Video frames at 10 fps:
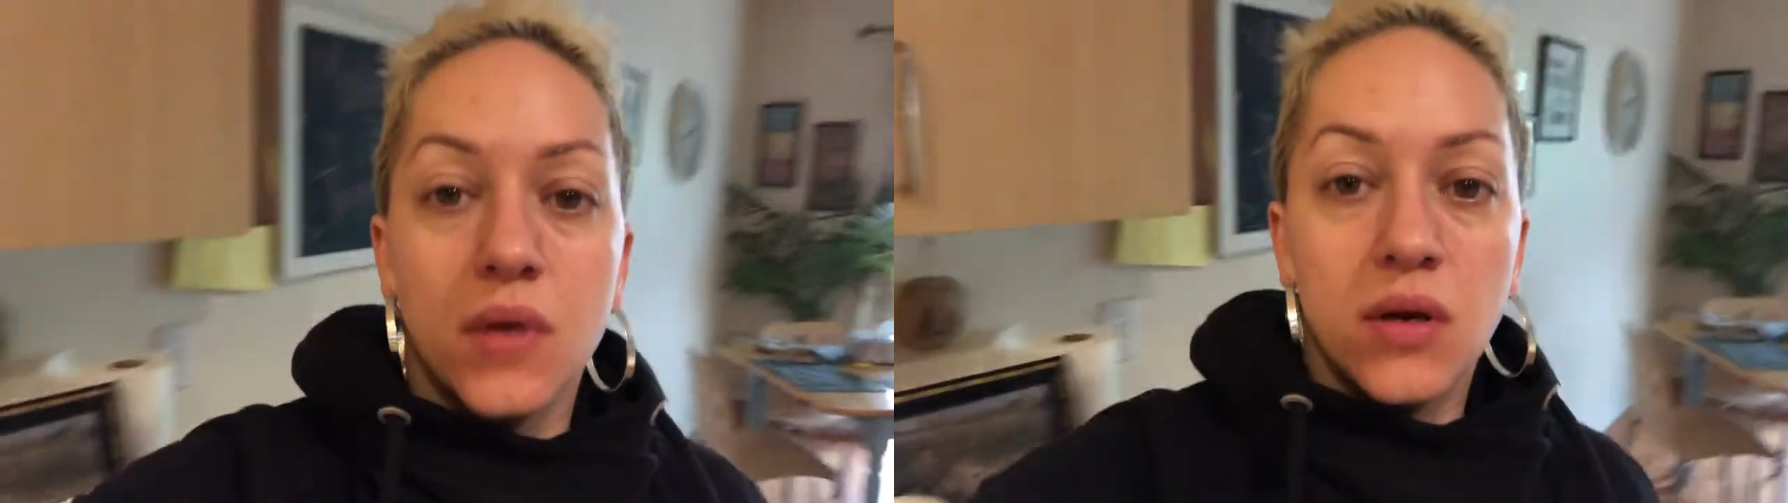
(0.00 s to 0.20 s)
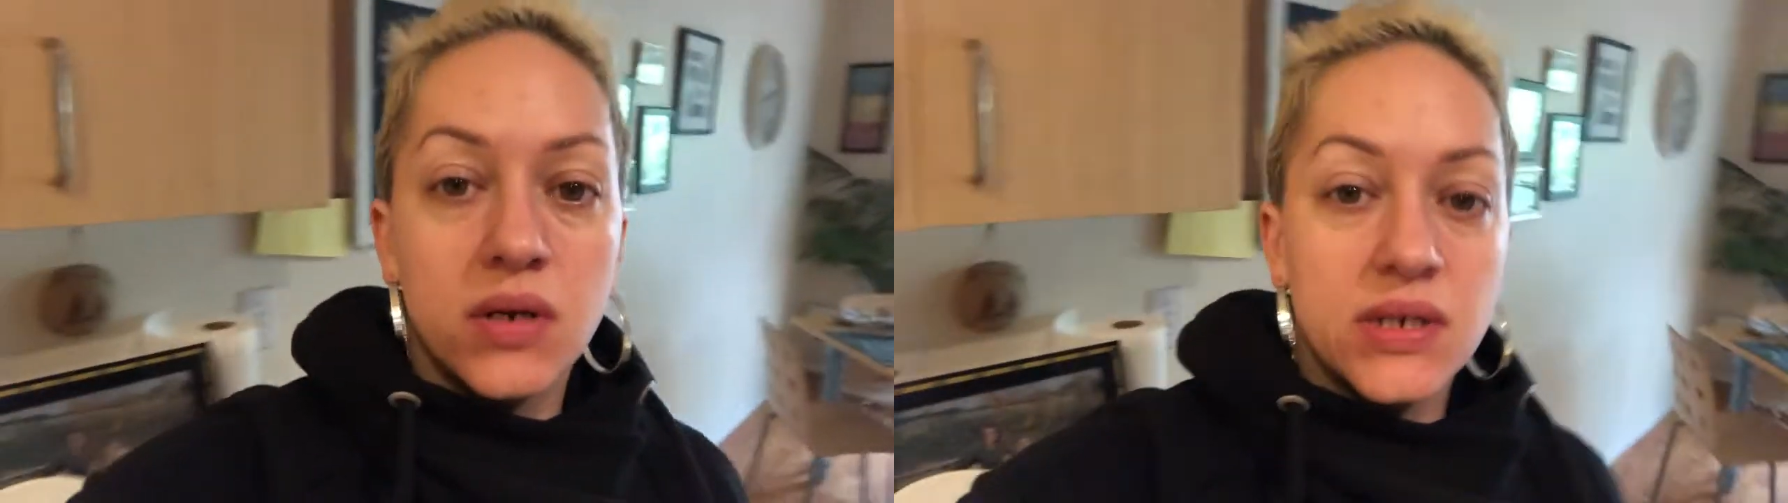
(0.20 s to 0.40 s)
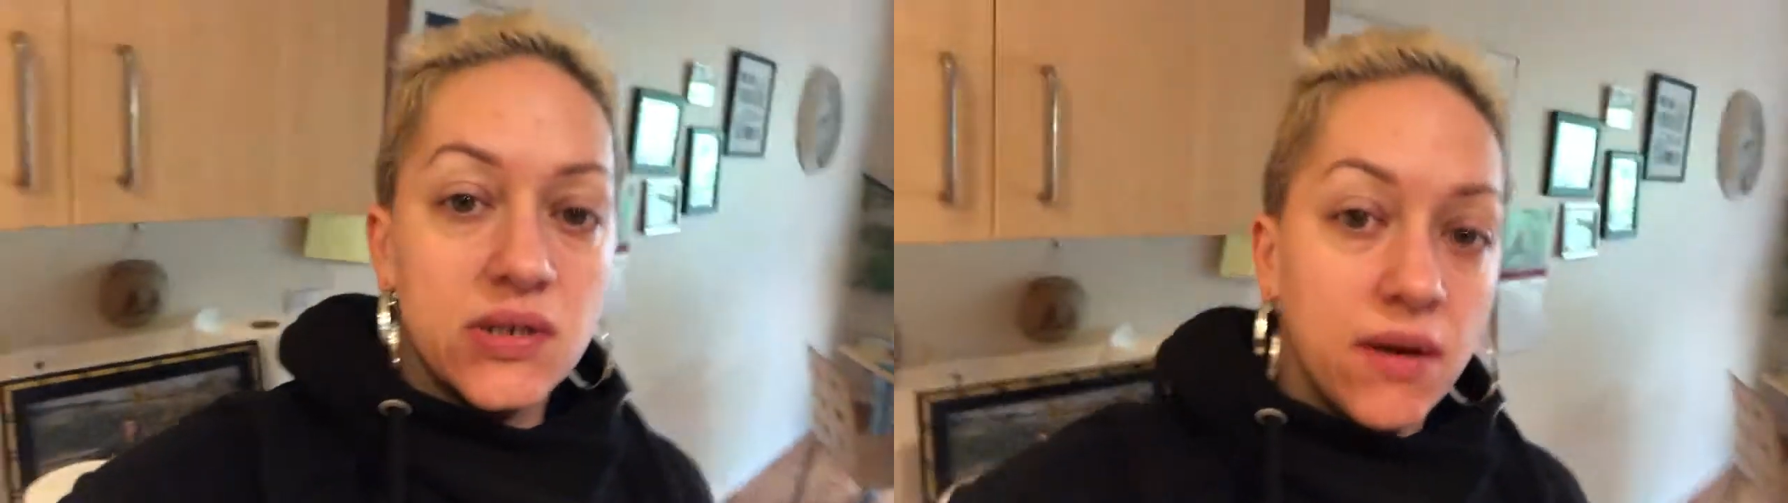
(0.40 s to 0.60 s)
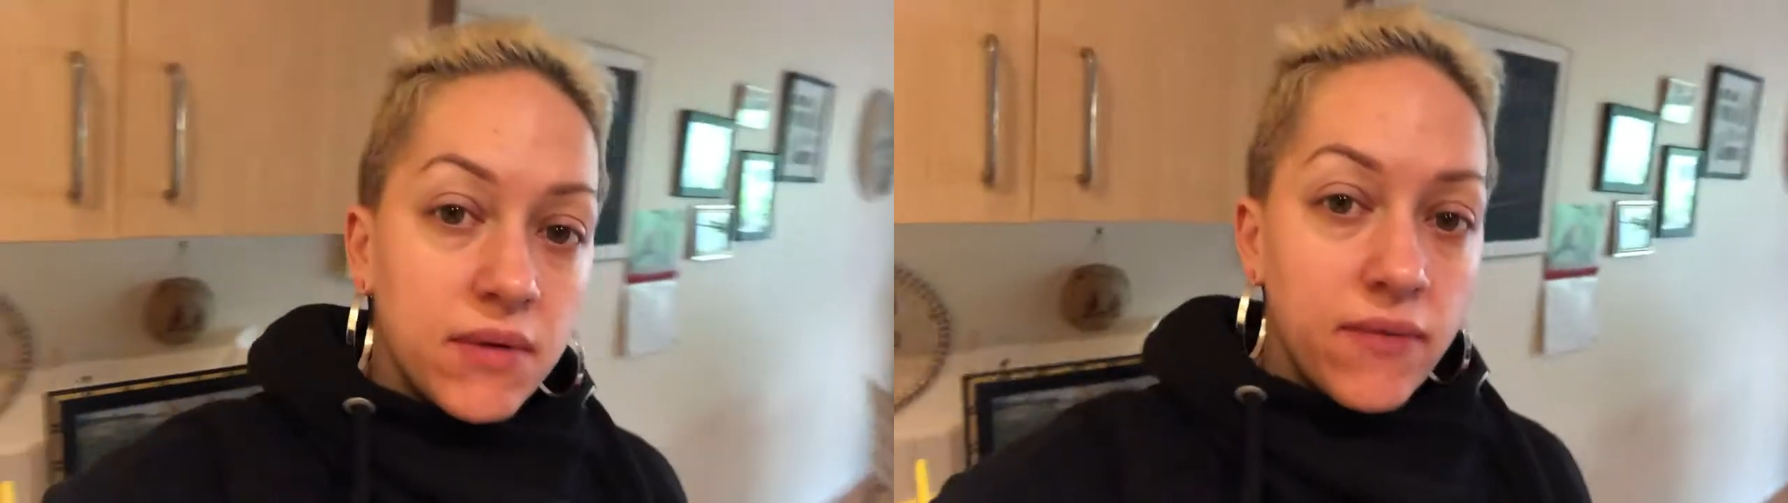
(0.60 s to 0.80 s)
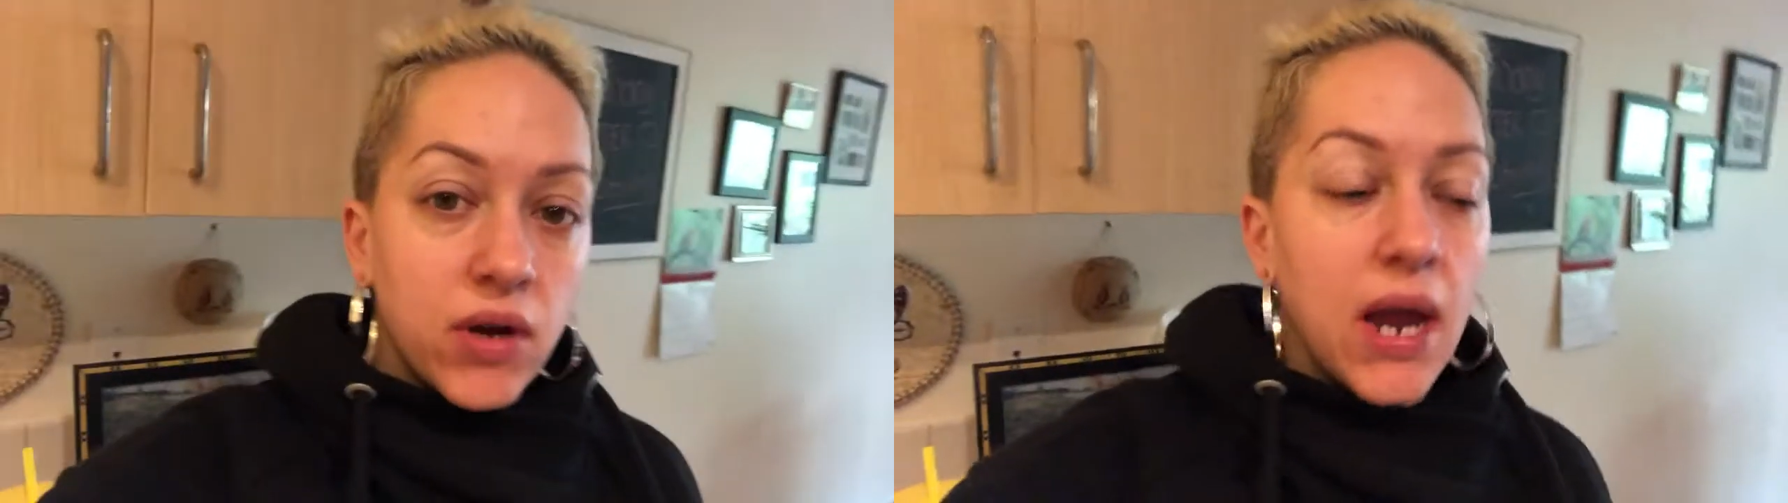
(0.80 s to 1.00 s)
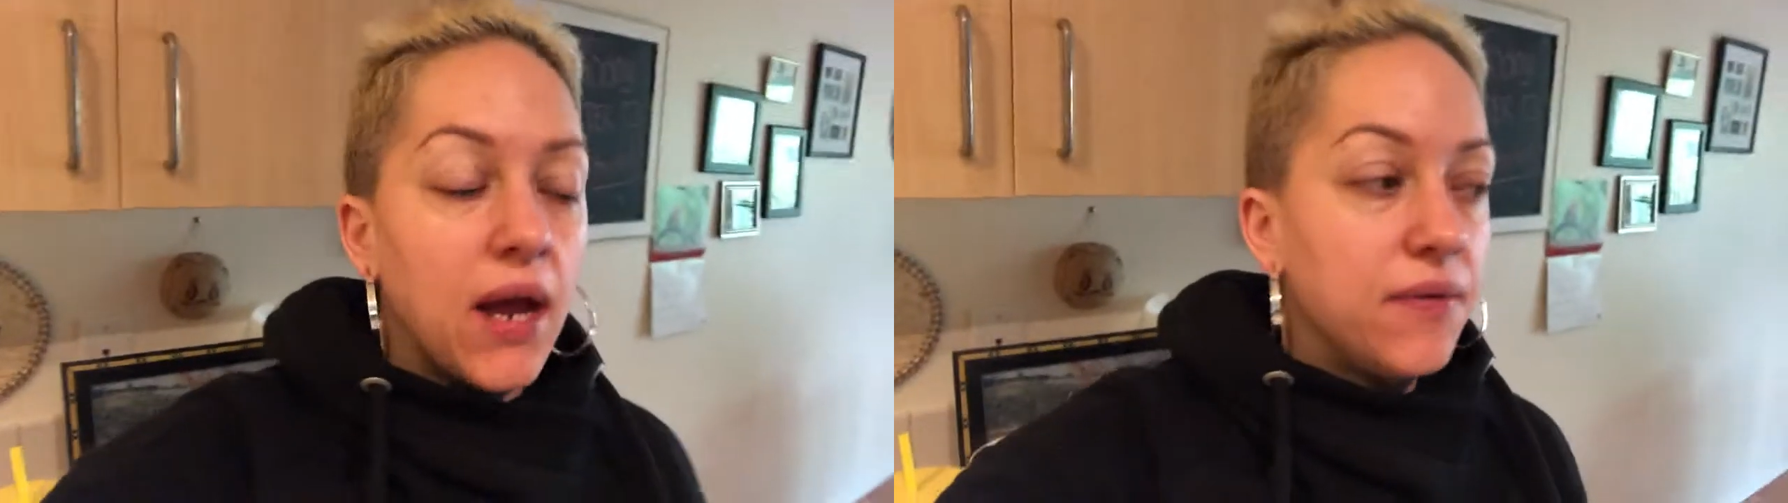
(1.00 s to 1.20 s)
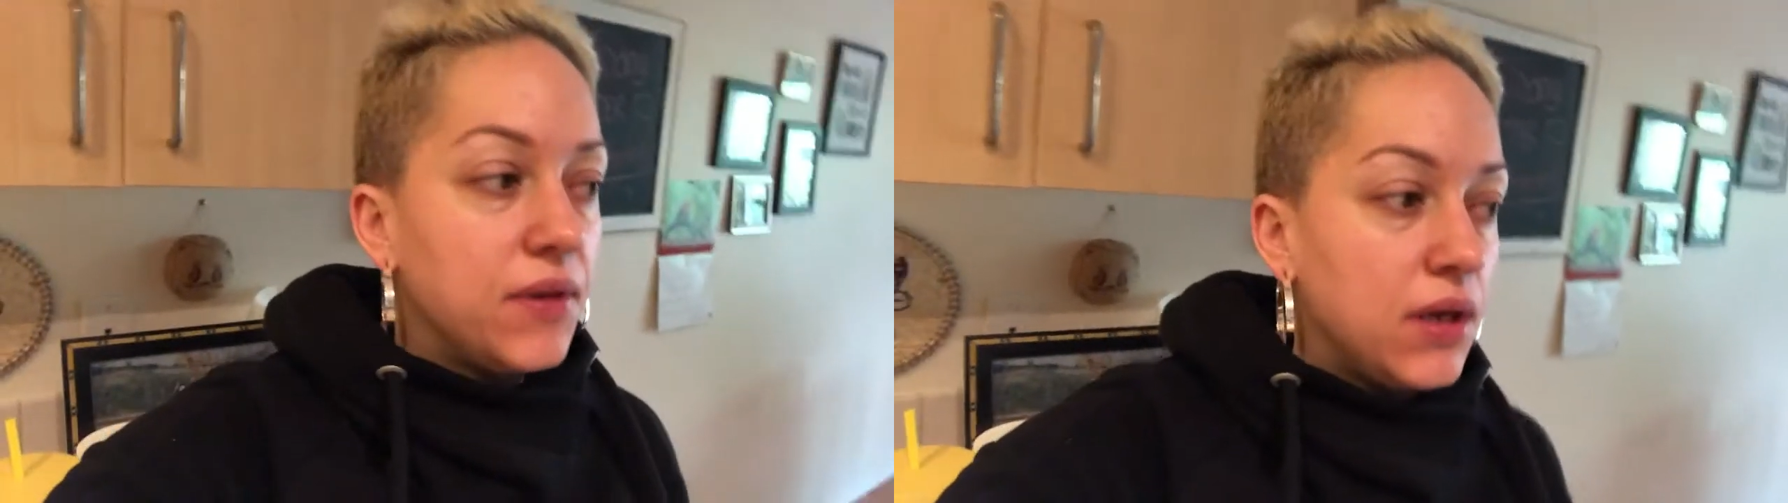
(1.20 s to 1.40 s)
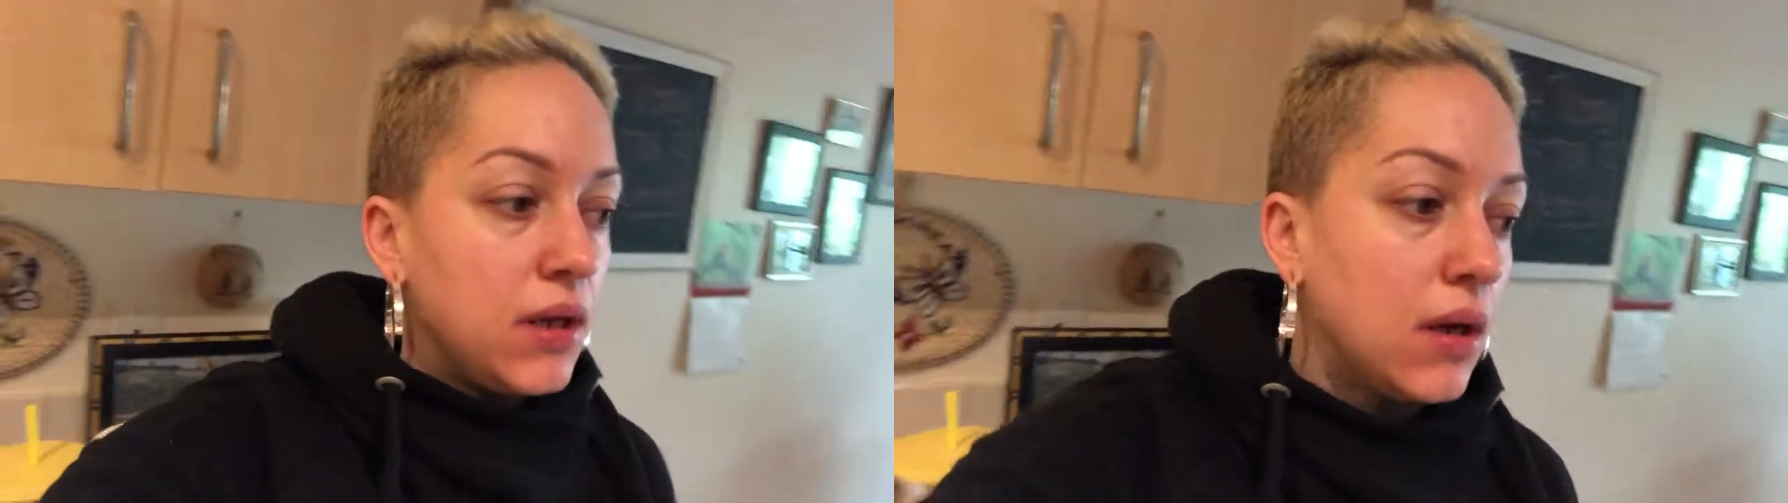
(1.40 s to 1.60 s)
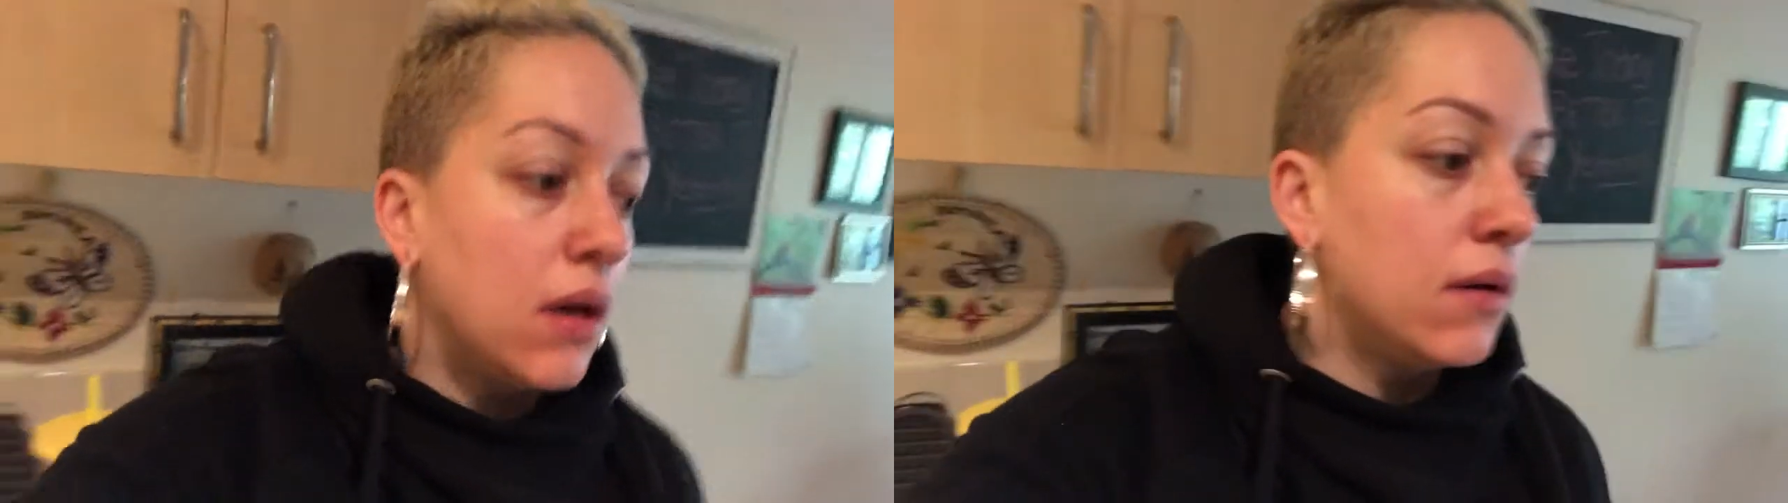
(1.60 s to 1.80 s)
Okay, so I've never had the